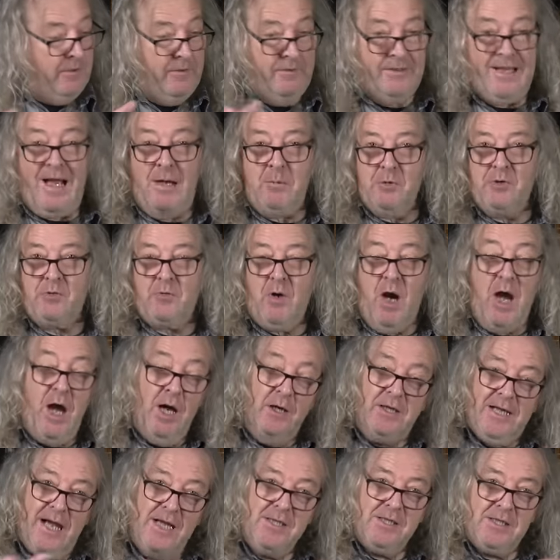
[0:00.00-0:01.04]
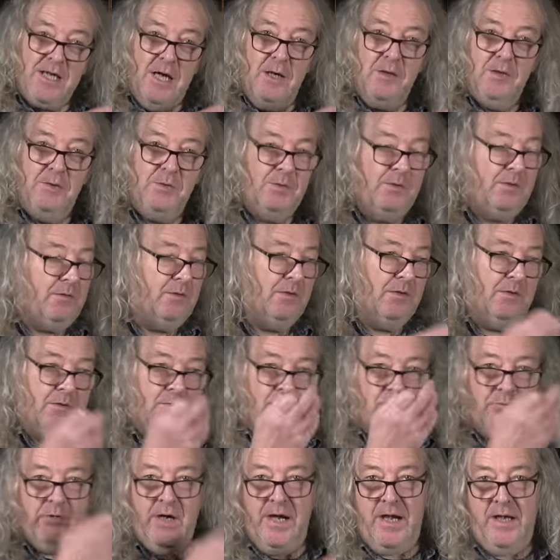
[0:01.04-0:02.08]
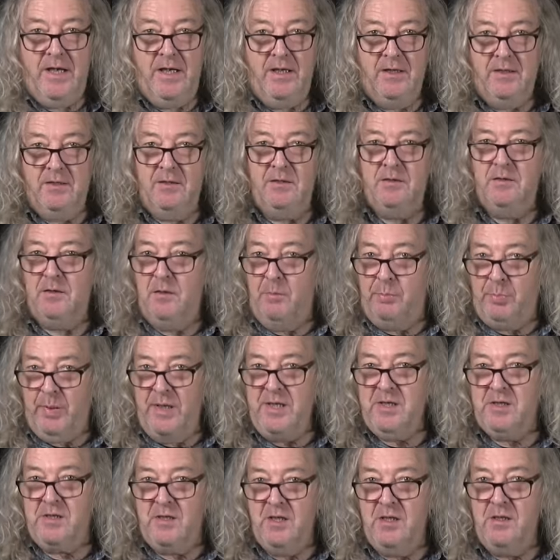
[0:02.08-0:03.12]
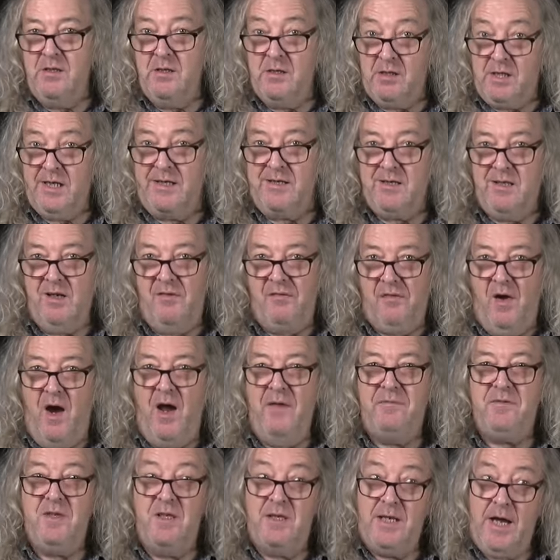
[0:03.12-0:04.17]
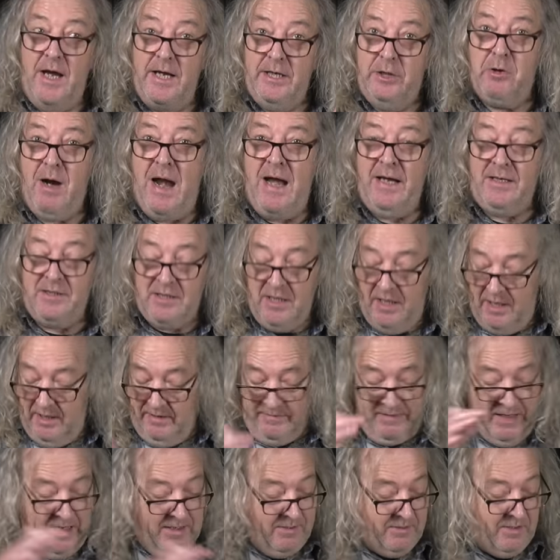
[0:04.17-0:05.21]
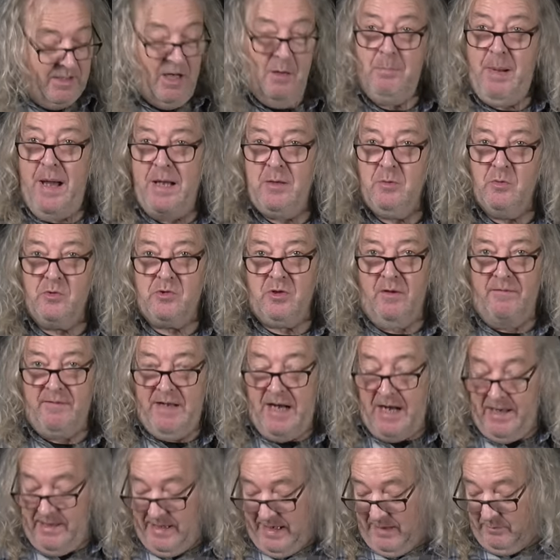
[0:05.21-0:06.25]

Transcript: That was right. Okay, so rig Princeton 65 today, cranked. Now there's no pedals on that.